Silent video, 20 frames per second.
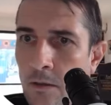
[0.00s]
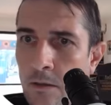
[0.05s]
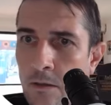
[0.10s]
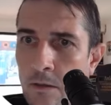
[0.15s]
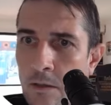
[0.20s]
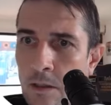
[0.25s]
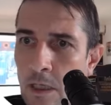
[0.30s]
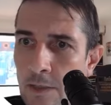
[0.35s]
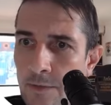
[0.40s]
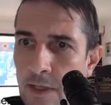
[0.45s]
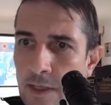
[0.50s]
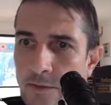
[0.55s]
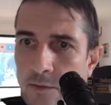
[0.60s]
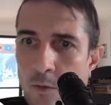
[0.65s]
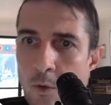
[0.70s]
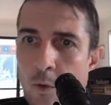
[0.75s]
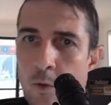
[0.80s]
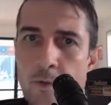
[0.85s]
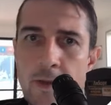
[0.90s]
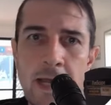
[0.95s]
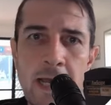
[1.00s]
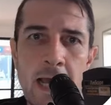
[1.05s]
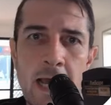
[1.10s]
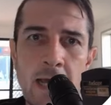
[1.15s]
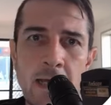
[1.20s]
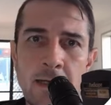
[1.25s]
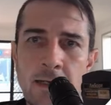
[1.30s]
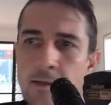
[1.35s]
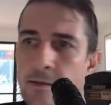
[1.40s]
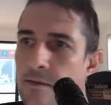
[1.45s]
That's all they
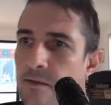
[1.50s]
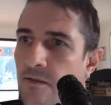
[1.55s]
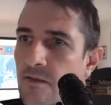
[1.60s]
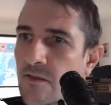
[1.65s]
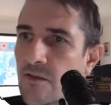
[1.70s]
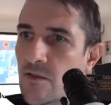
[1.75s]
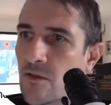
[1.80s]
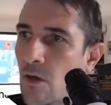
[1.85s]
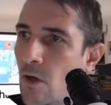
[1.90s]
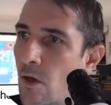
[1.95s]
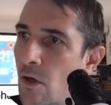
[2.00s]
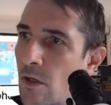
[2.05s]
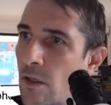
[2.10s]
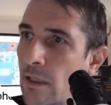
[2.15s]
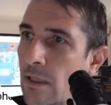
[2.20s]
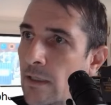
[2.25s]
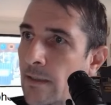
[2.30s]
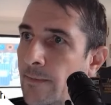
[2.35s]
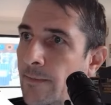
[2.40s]
had in stock.